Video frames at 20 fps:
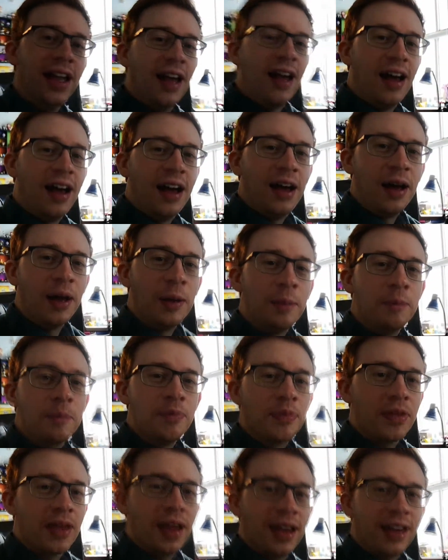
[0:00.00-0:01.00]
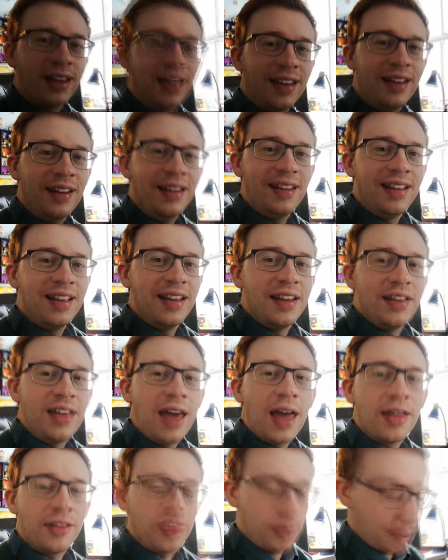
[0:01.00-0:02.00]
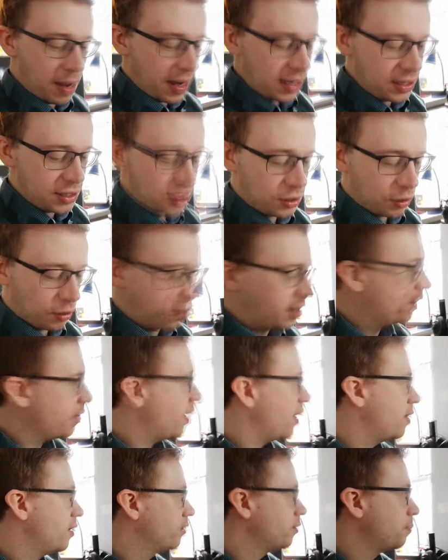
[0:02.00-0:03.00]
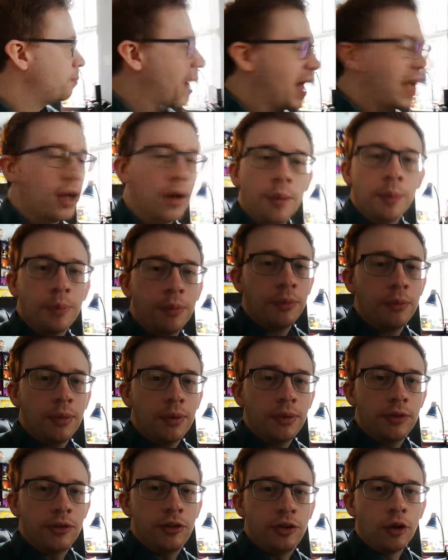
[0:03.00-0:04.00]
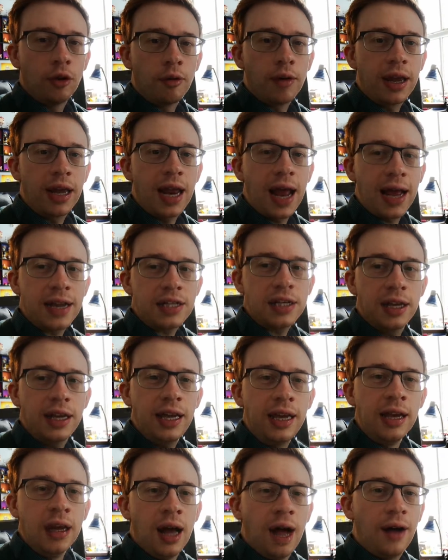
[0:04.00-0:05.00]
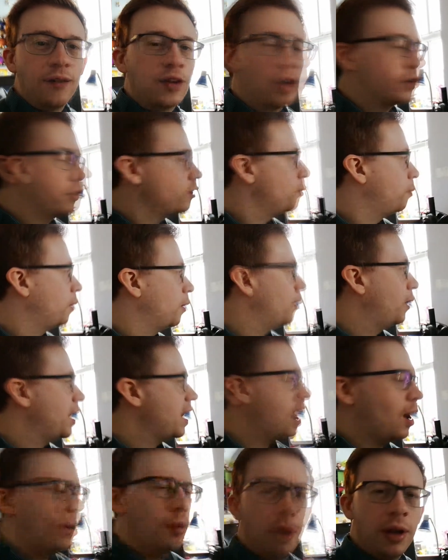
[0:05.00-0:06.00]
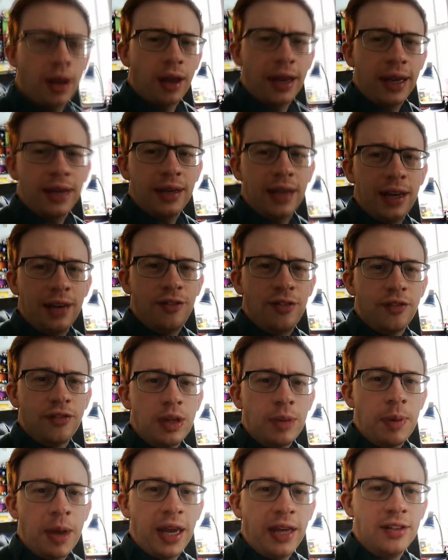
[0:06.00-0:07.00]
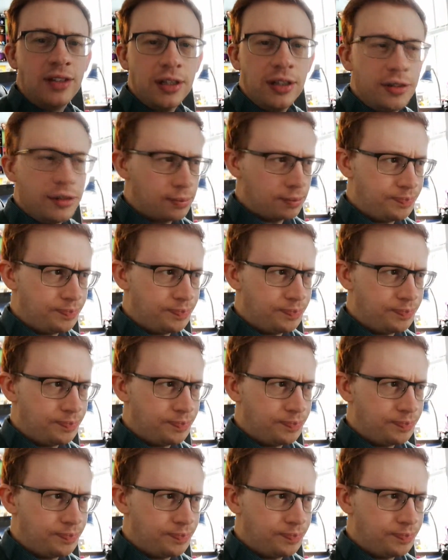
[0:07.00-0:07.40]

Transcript: Yeah, there's a main story and then there's a backup story. And actually, I've got to the point where now I'm at like nearly 50 pages.